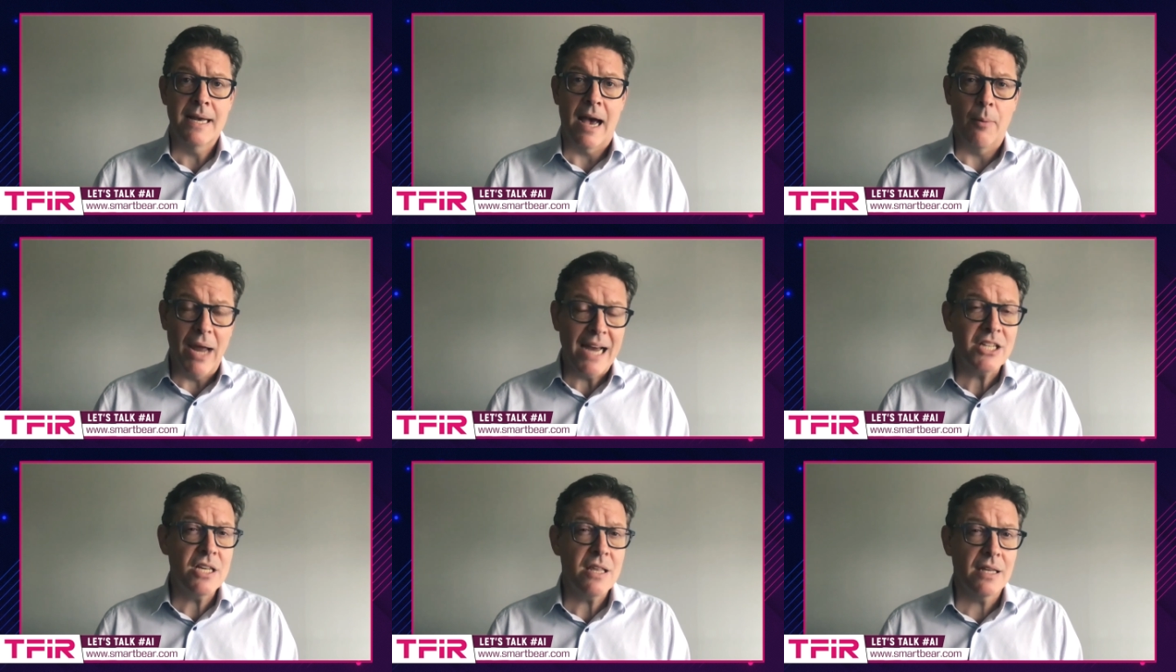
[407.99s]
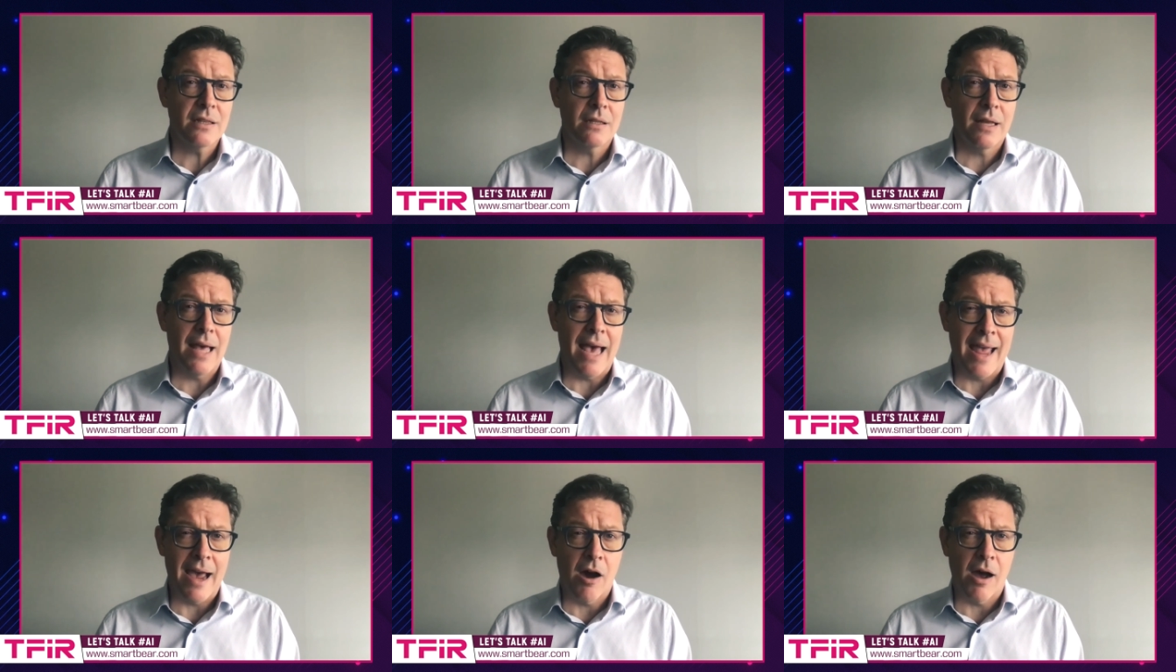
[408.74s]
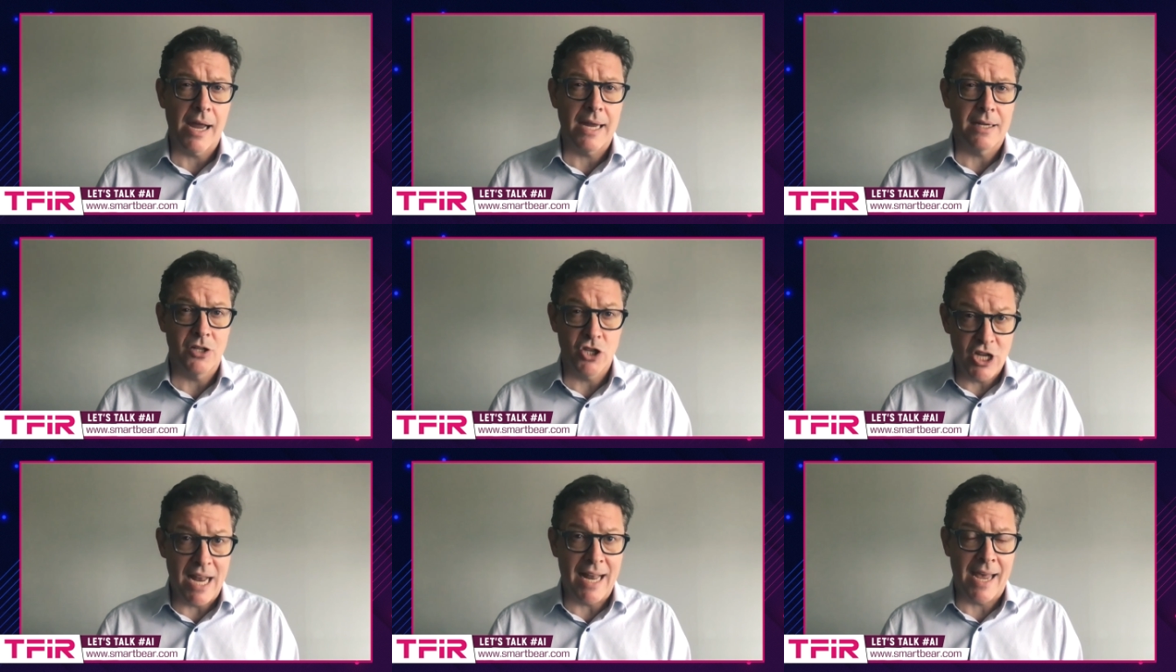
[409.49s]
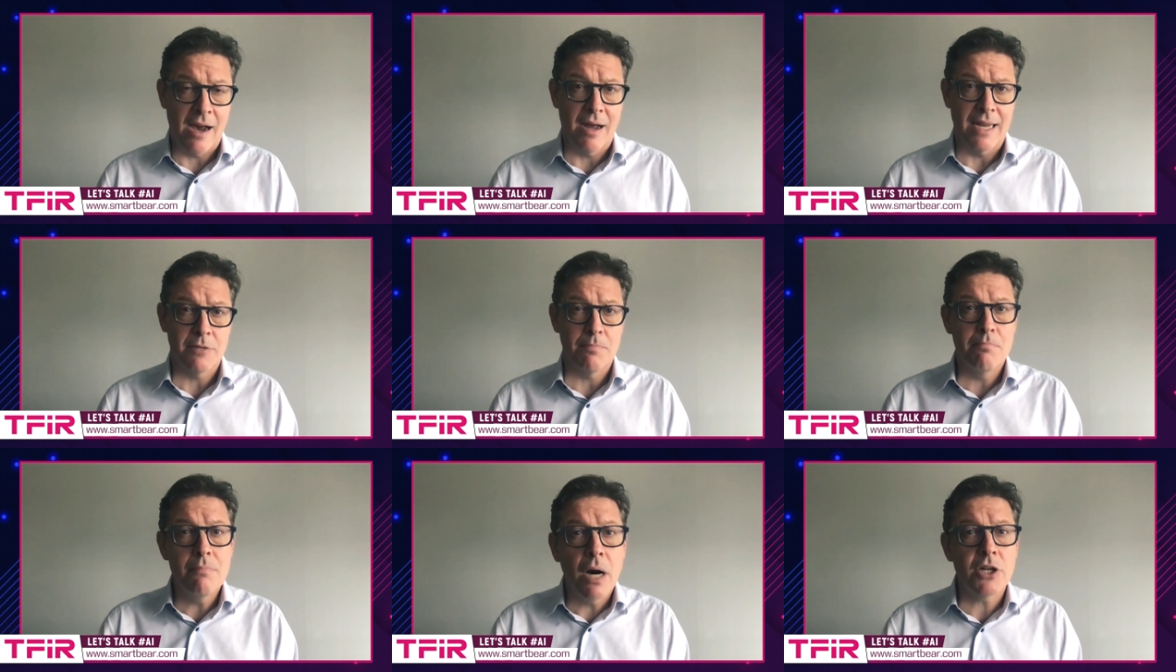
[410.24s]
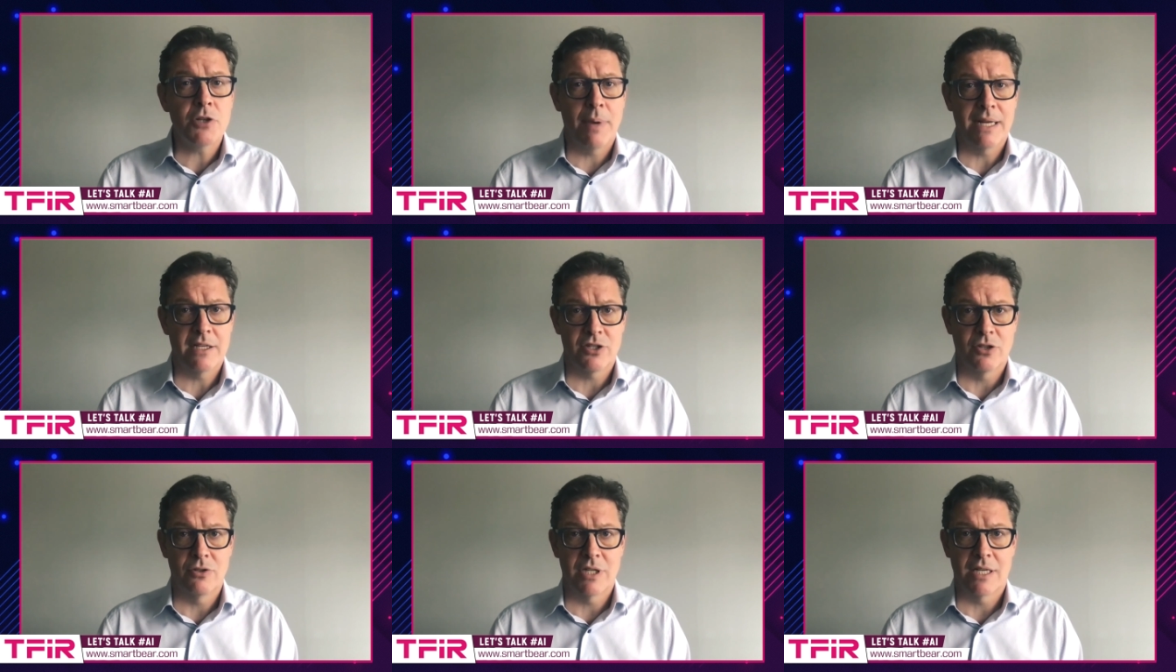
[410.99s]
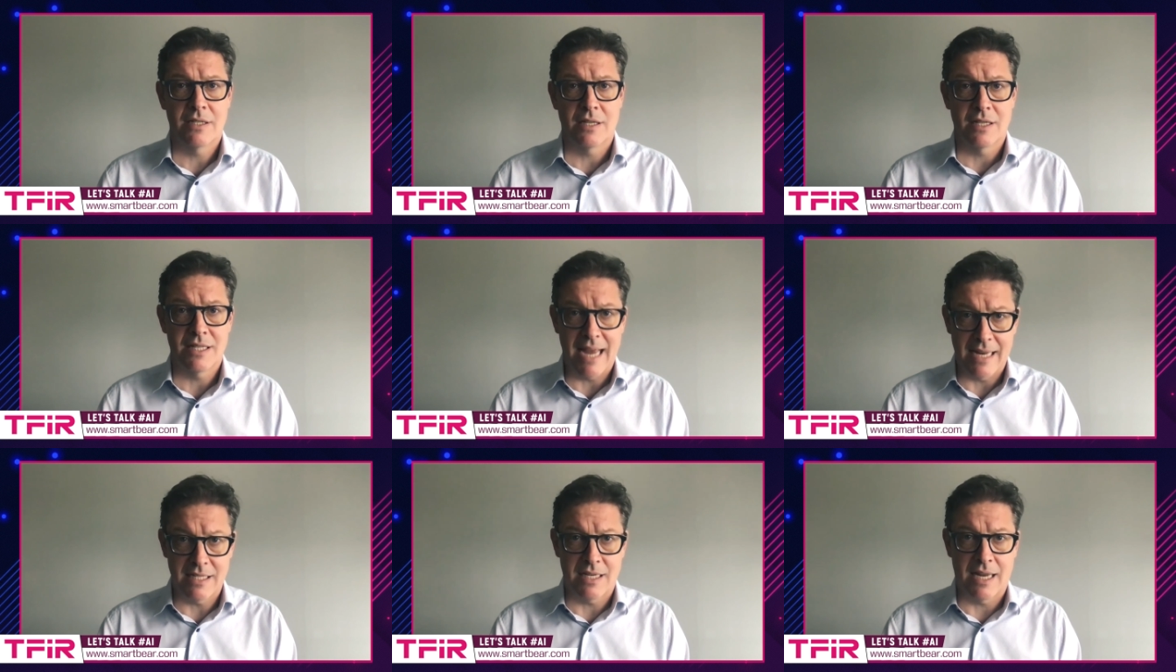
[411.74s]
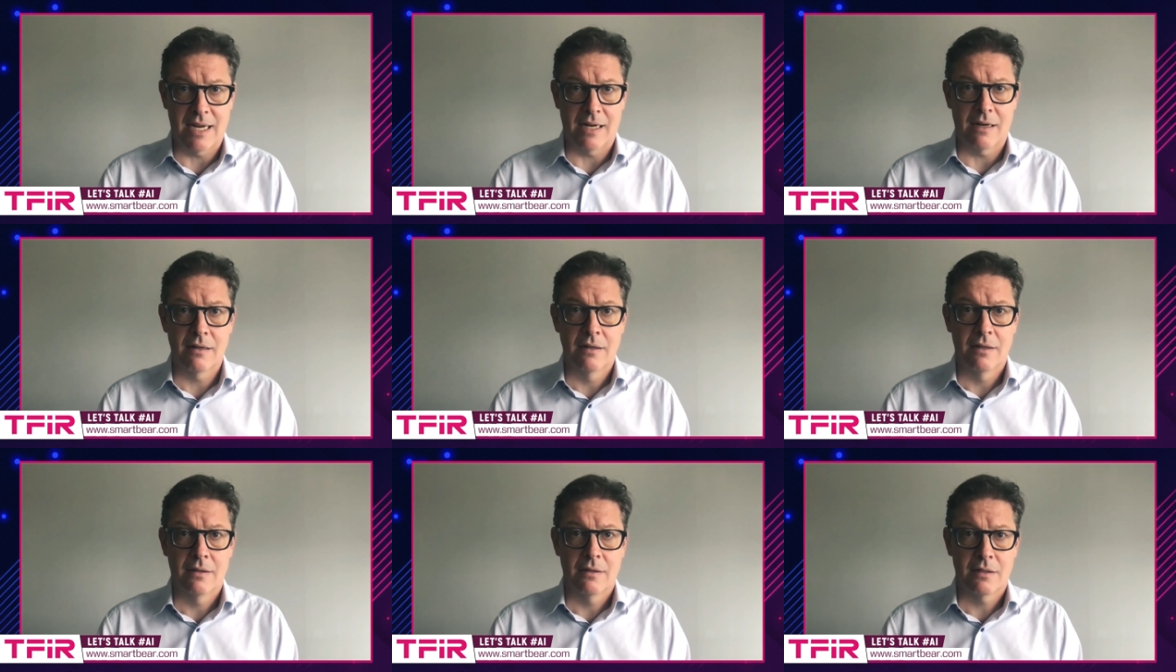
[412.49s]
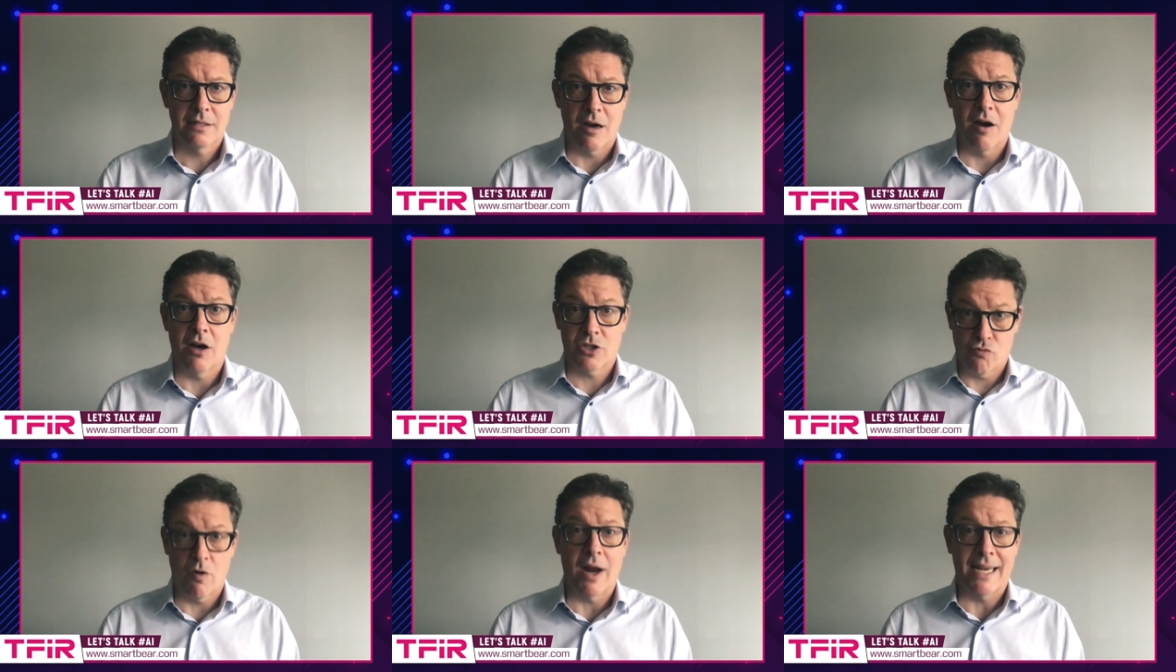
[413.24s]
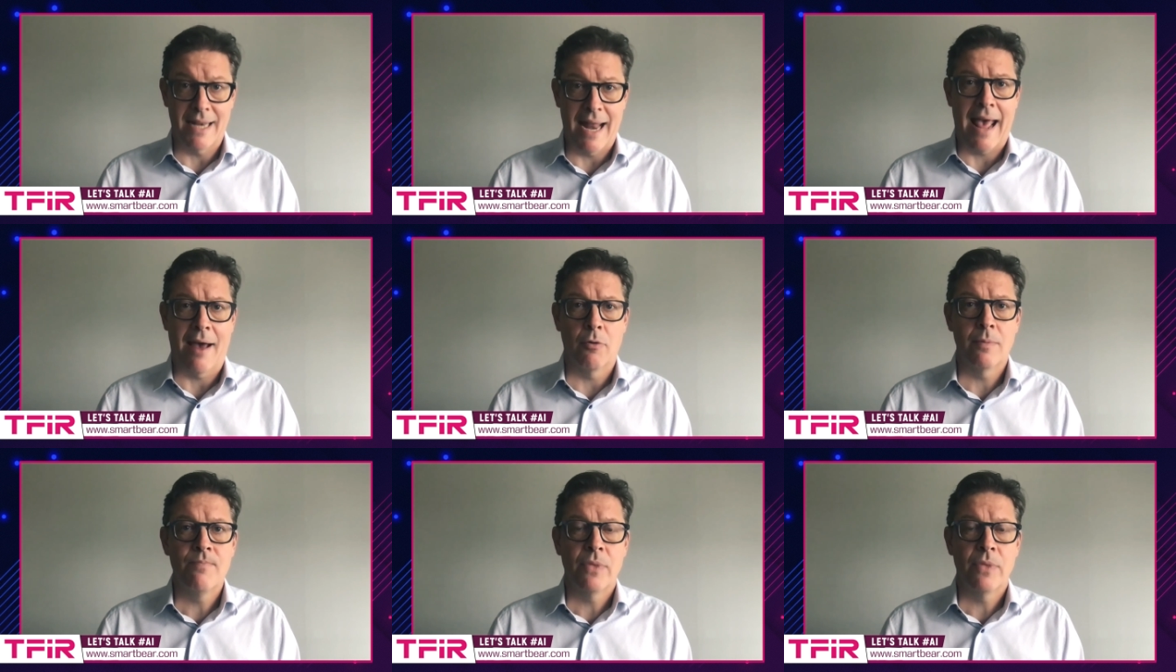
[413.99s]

And we actually think AI and Gen AI is much better suited to the testing task right now